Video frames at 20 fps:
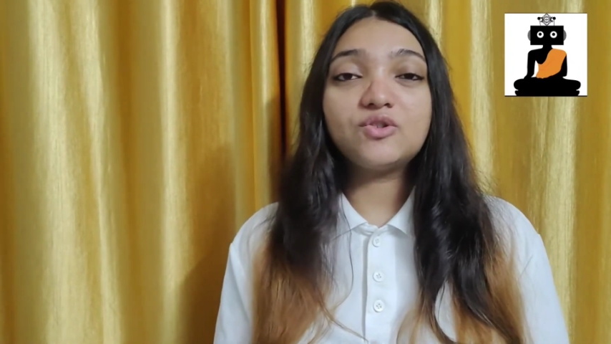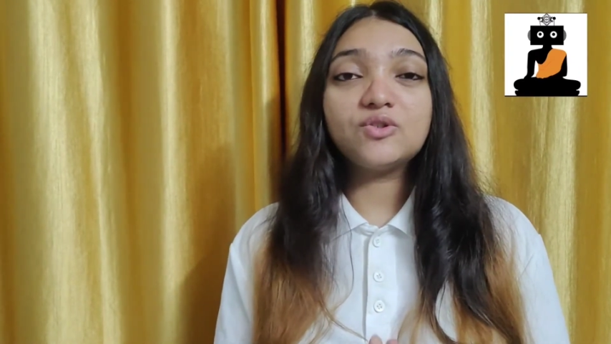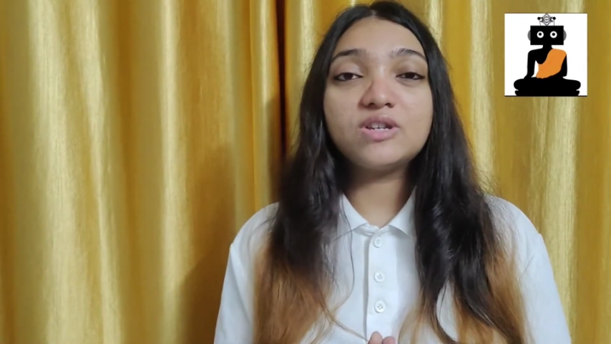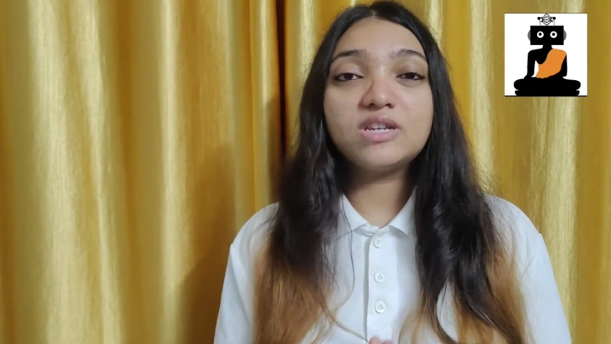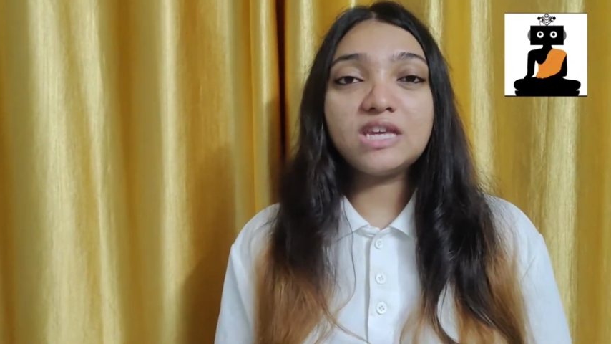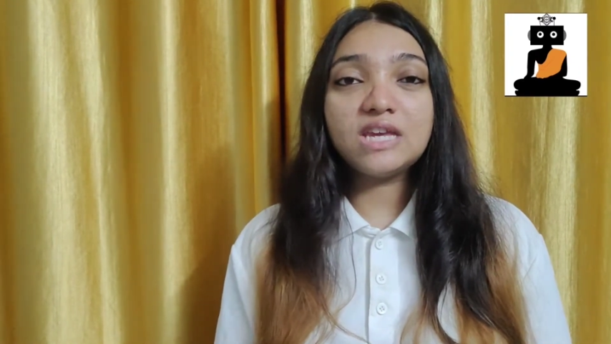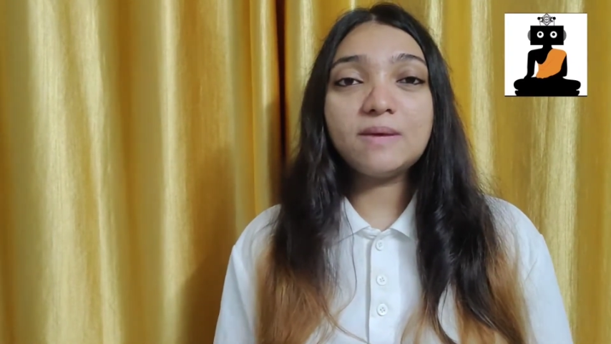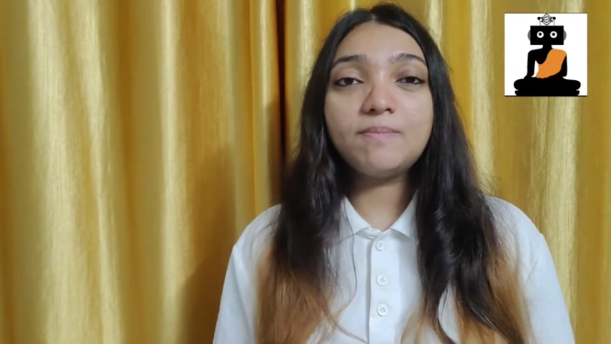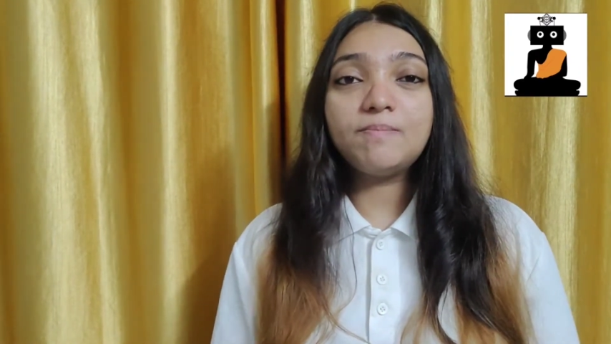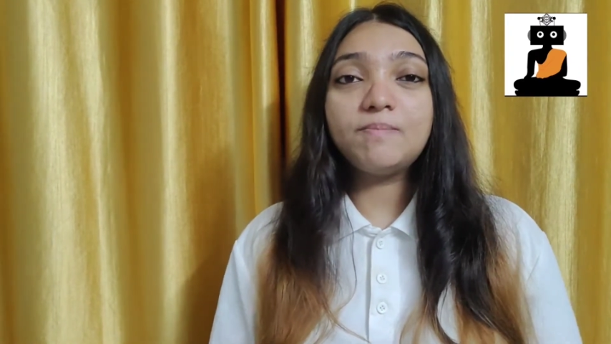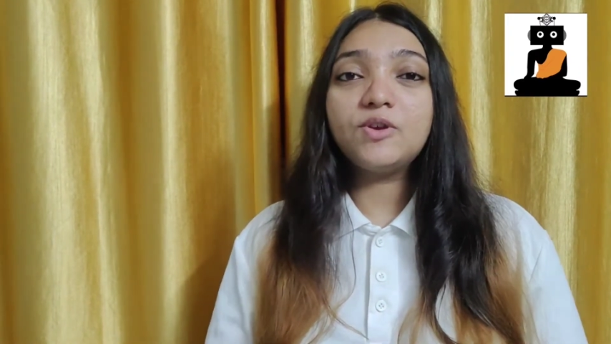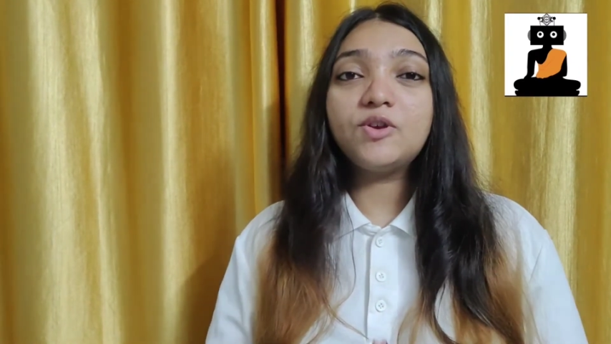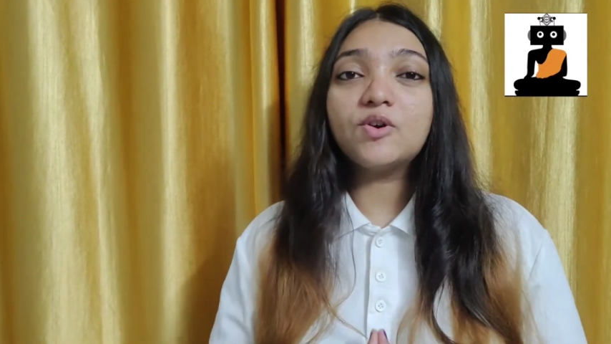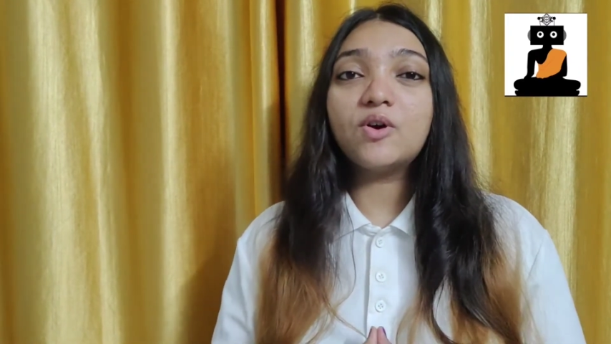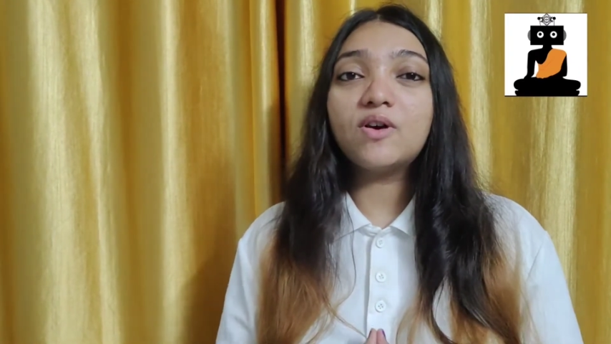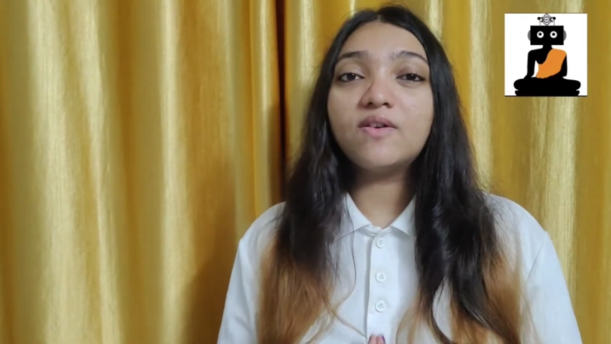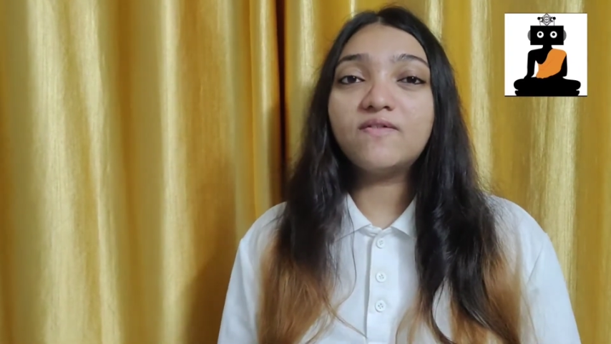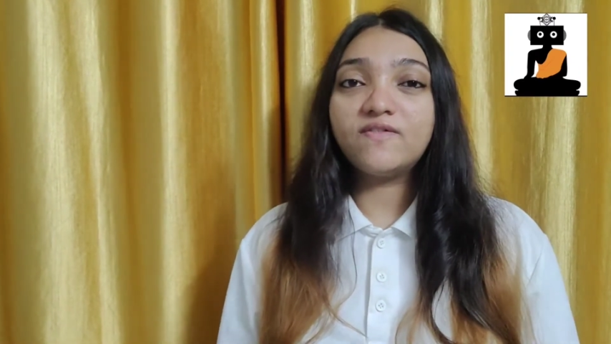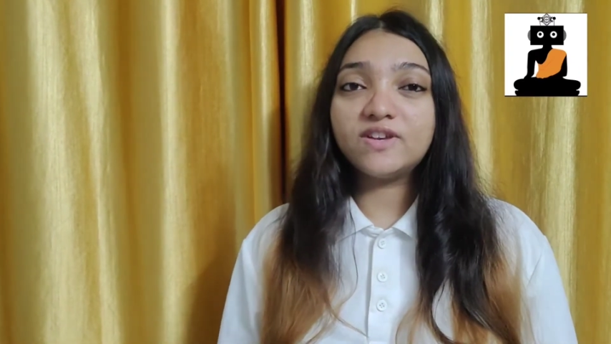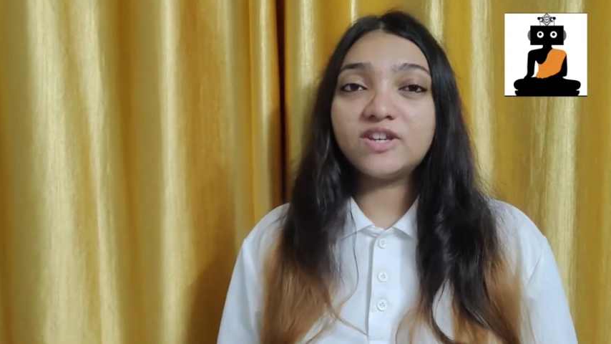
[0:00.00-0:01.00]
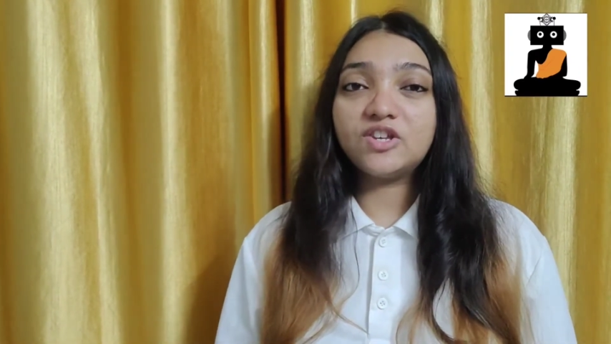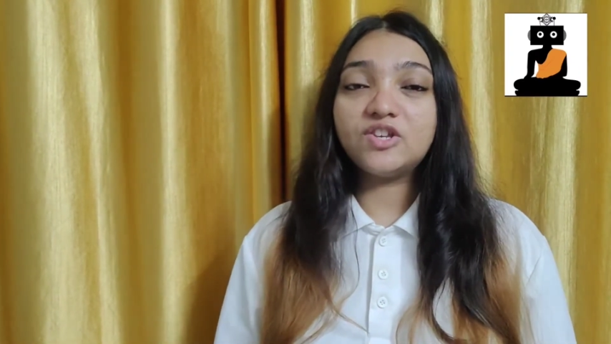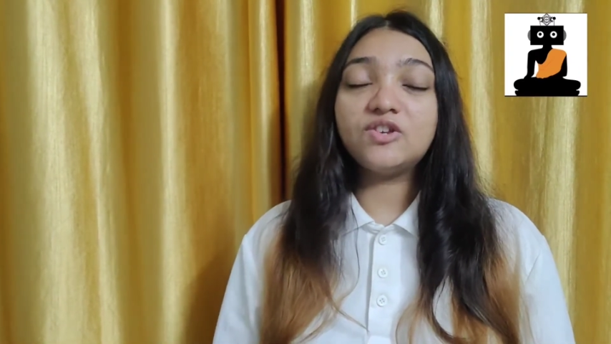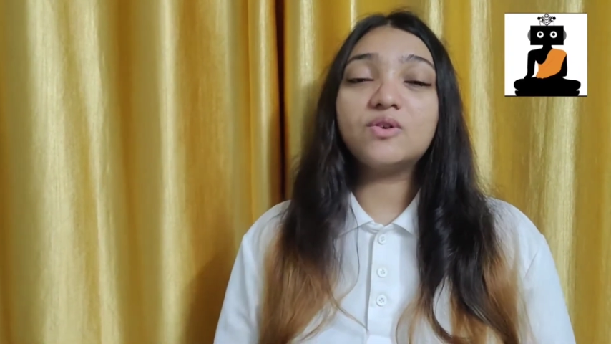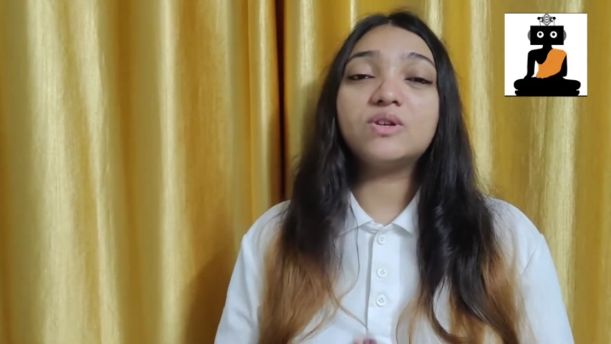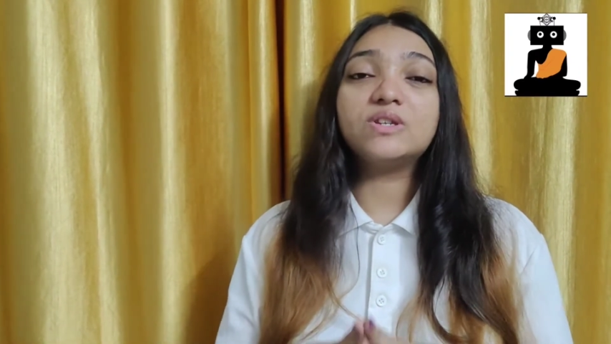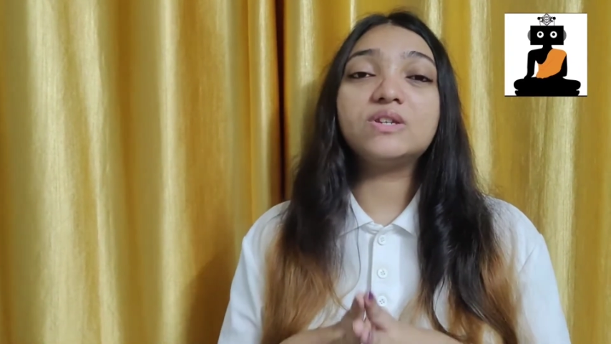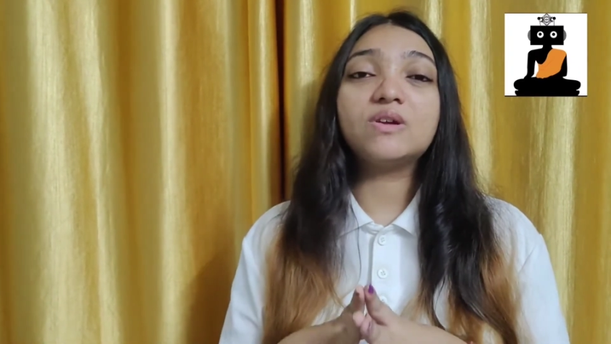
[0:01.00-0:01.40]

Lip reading: keep your videos